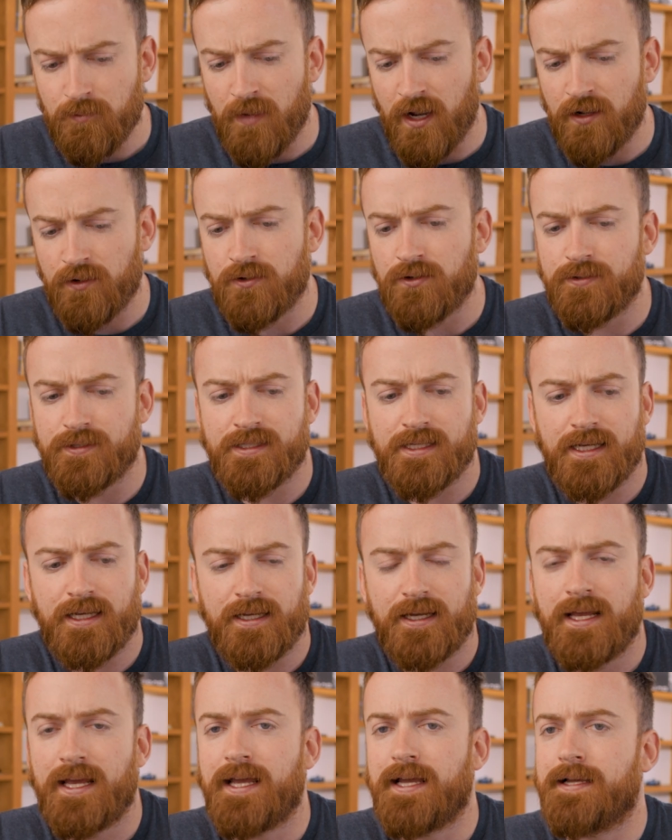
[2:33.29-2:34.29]
My uncle was
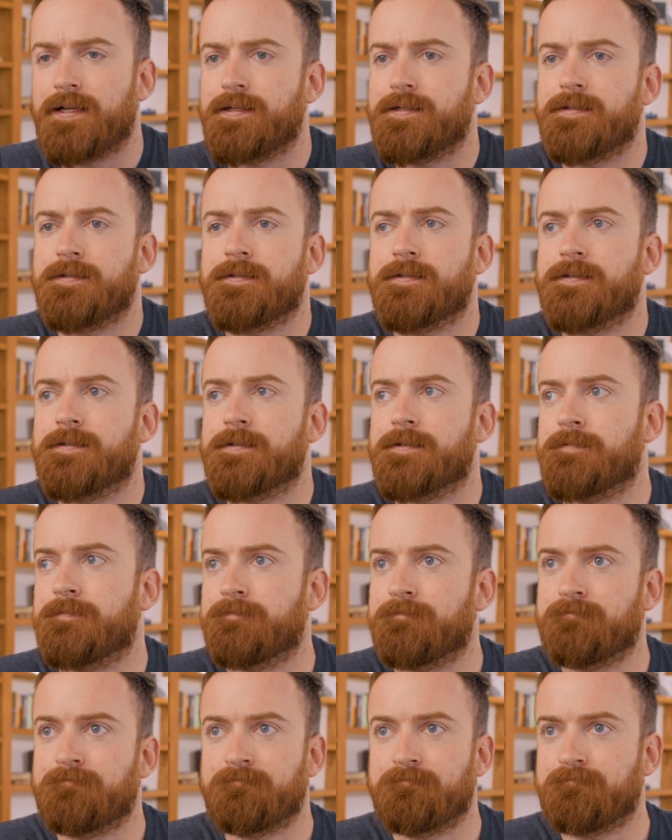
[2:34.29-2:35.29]
in his
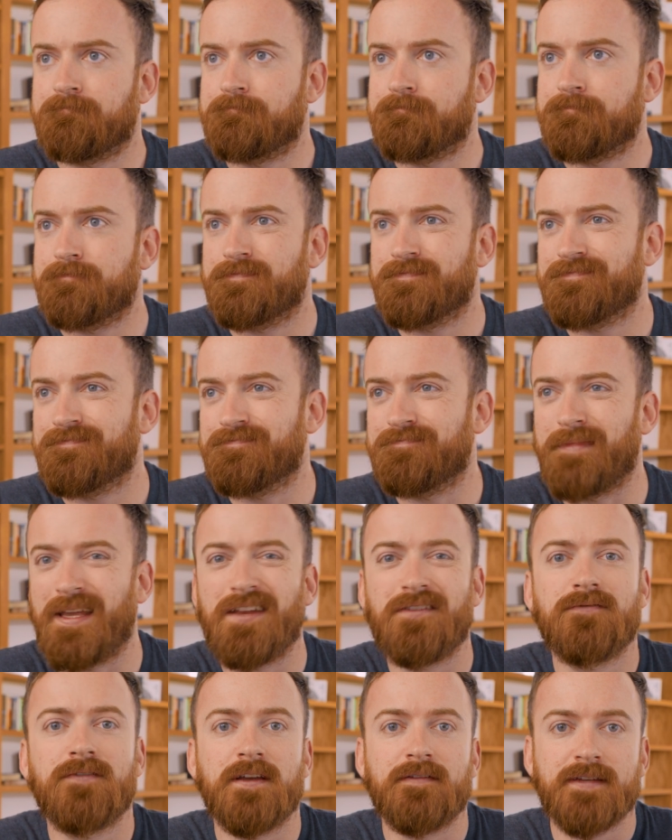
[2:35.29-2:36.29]

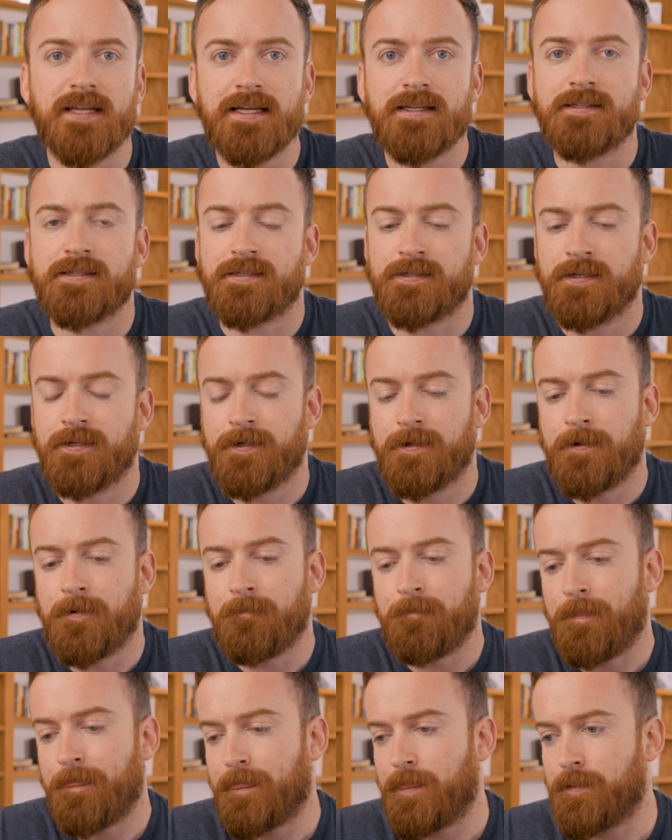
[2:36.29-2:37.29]
mid 50s,
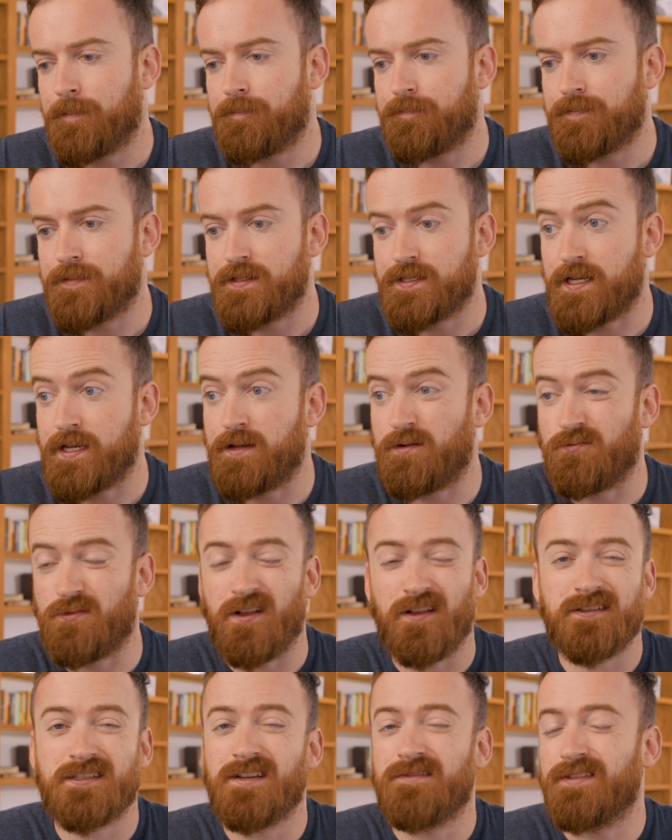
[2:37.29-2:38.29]
in
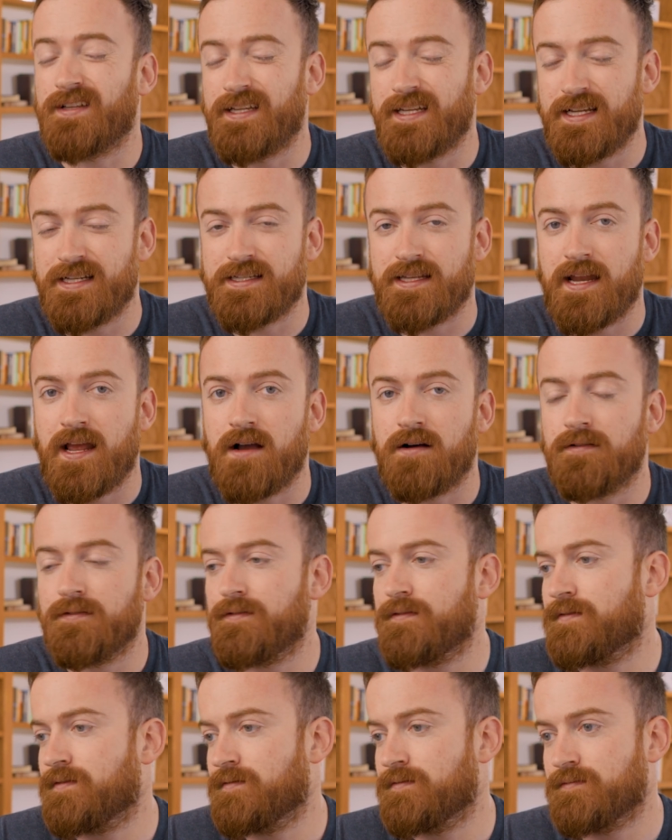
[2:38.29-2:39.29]
relatively decent
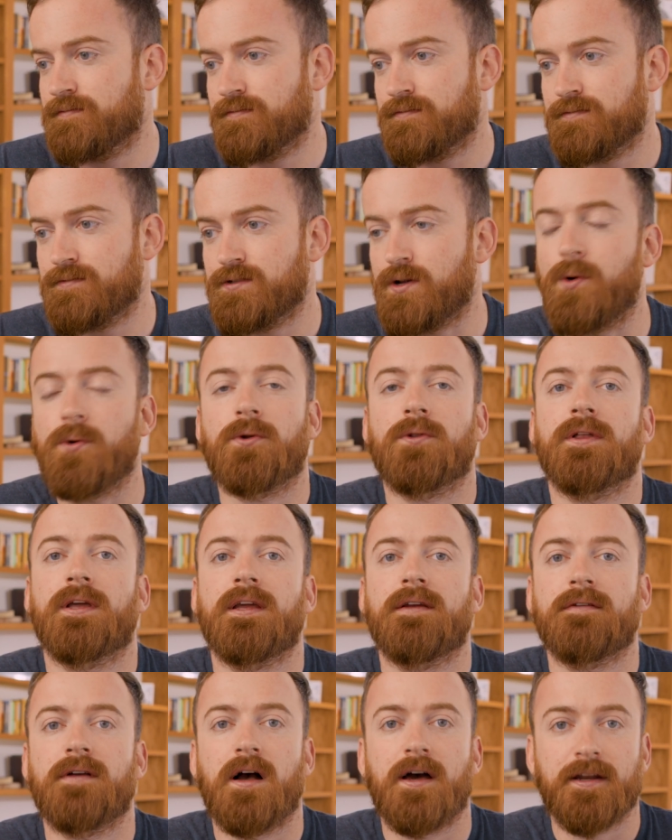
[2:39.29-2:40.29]
health,
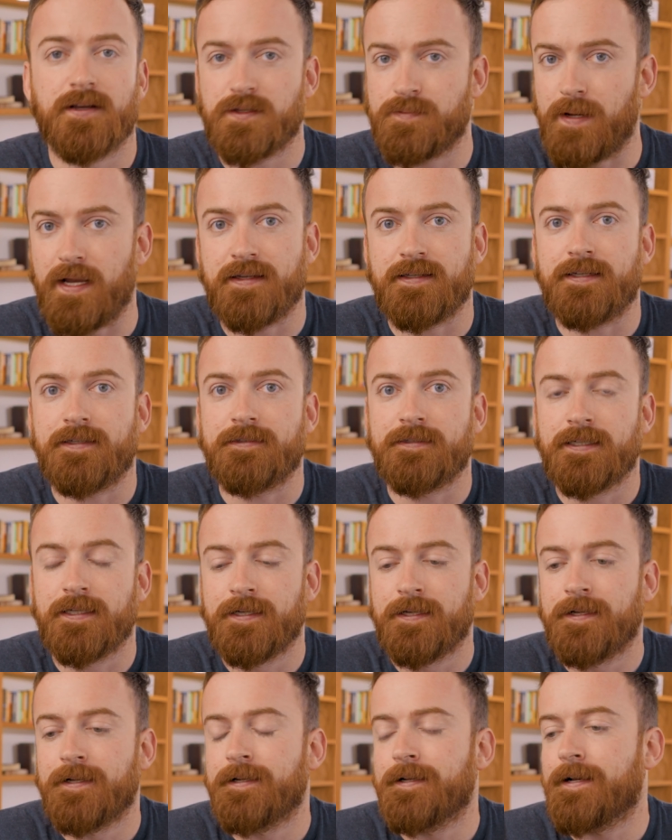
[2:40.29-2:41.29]
totally unexpected.
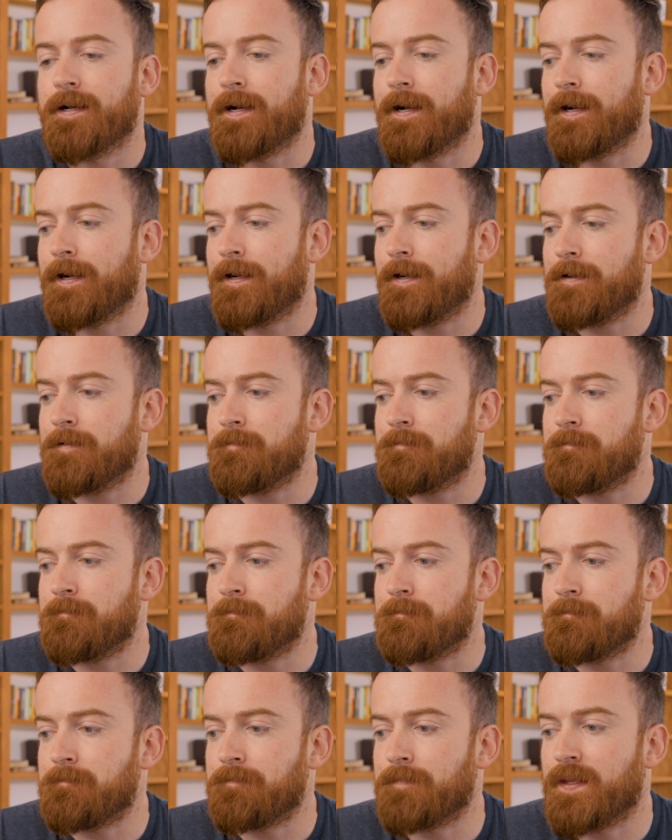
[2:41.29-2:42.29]

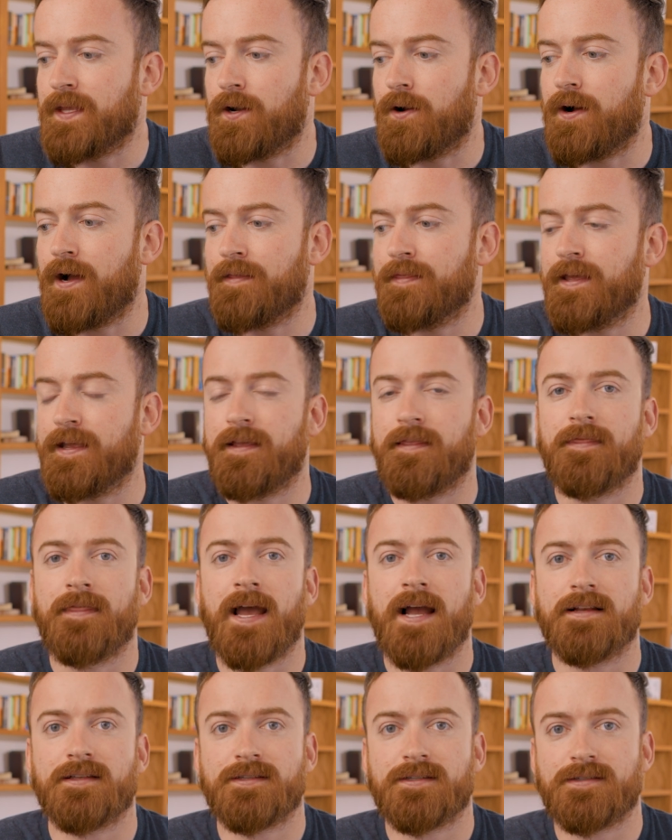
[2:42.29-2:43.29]
I think
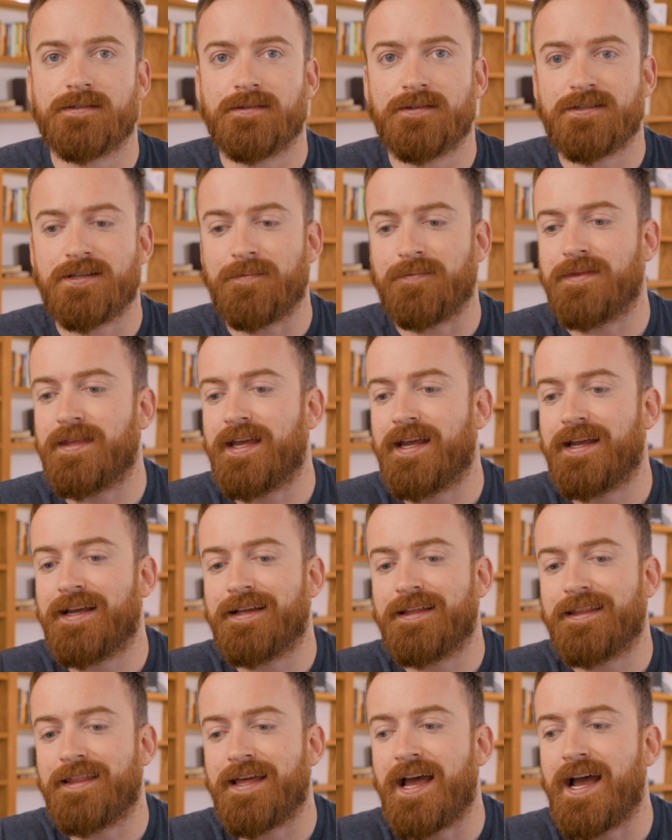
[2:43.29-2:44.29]
that's
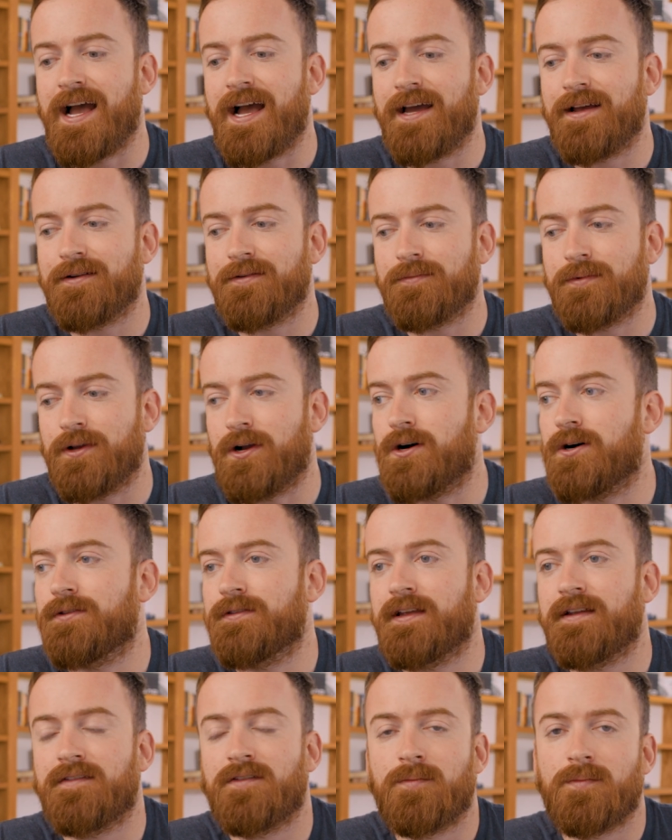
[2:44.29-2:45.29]
something that we all
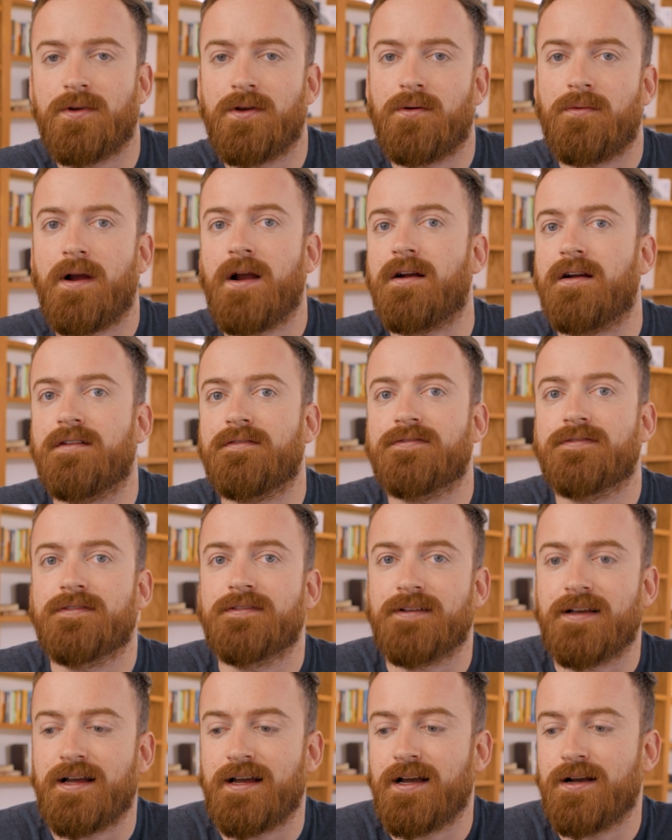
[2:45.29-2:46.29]
need to be aware
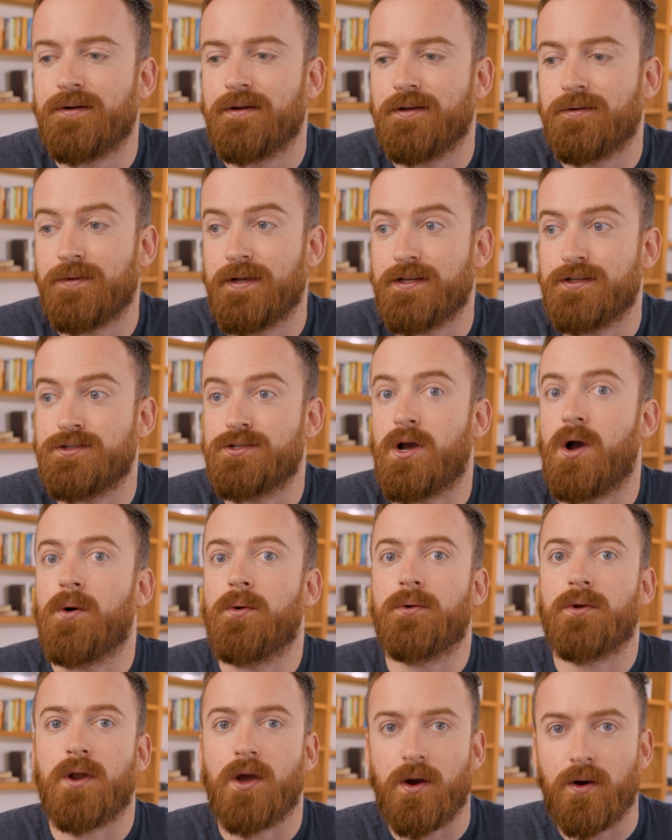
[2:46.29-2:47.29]
of. We
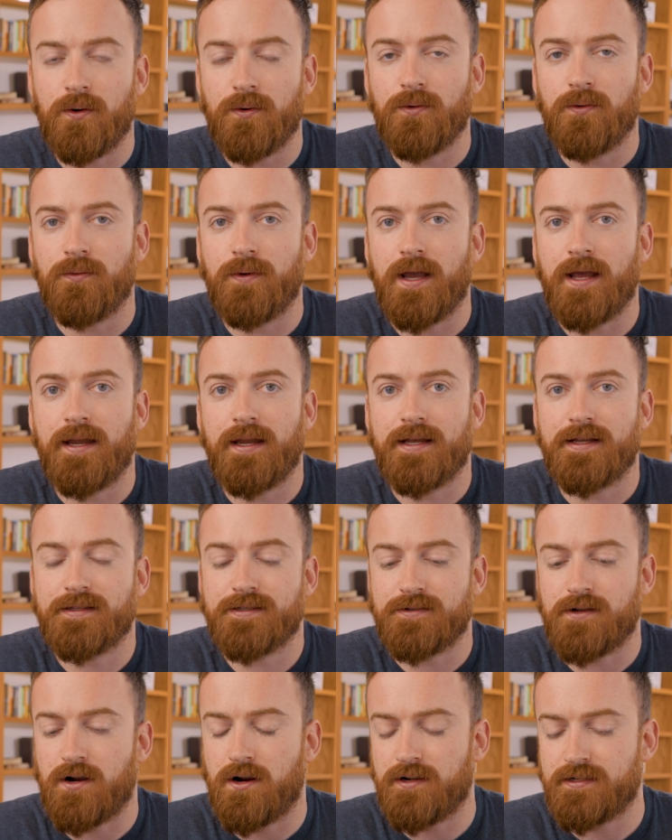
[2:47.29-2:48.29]
don't know when
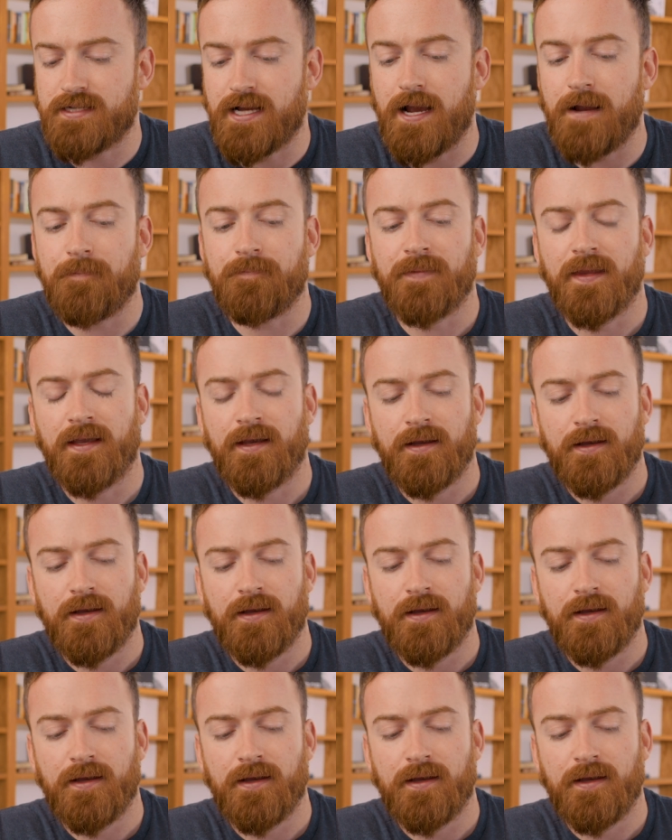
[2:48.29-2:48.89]
it's our time.